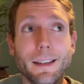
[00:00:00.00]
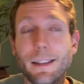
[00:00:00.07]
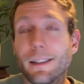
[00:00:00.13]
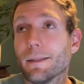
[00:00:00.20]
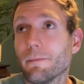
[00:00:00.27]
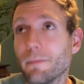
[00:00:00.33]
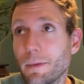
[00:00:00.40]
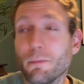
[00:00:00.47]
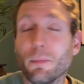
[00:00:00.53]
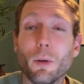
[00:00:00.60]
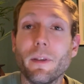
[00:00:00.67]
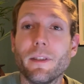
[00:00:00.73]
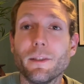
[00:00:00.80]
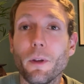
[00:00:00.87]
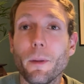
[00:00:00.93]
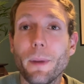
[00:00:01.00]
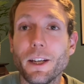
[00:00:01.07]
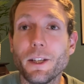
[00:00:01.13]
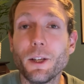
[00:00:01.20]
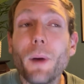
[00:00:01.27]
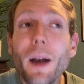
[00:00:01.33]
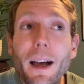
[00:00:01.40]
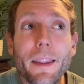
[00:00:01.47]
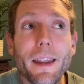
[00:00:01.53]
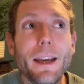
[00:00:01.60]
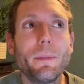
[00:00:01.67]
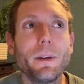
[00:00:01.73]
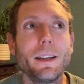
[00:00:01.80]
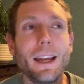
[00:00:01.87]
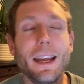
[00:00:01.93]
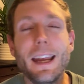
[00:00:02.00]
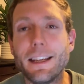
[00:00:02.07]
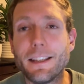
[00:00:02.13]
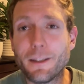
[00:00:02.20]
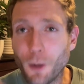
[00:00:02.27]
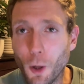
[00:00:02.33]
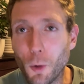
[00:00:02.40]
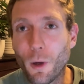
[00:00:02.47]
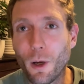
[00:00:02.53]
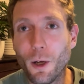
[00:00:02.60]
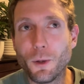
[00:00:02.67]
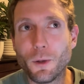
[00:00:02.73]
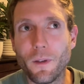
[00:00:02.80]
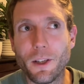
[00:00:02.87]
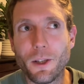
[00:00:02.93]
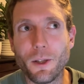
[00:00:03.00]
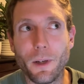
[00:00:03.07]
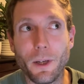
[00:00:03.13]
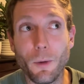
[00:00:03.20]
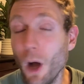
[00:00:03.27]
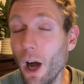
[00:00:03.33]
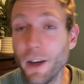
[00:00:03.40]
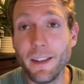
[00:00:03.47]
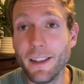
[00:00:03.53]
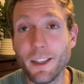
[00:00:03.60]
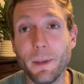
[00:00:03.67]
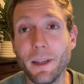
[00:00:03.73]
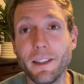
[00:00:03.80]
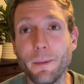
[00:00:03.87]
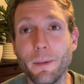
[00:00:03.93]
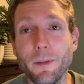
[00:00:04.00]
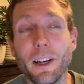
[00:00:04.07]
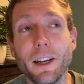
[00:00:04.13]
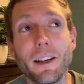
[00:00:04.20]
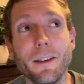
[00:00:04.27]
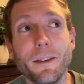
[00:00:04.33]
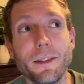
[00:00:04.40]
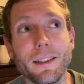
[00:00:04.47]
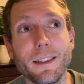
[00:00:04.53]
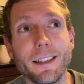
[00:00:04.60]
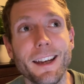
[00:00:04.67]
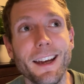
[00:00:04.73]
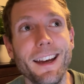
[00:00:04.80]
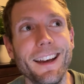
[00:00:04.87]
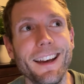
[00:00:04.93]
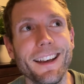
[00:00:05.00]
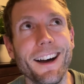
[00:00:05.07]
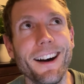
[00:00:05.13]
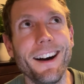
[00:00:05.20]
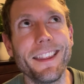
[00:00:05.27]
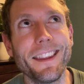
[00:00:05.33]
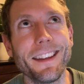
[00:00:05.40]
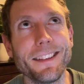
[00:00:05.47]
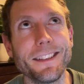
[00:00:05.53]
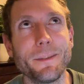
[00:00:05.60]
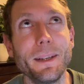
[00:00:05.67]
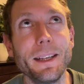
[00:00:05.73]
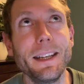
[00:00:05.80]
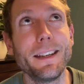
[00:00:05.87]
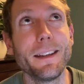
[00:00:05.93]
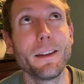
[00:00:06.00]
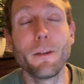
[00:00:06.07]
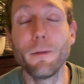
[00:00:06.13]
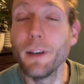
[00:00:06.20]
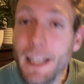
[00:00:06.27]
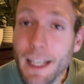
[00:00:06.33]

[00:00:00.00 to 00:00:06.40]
it's probably still the best shoe out there, but it's so close to this shoe, and I didn't expect it to be very close. Like, I think the Speed 3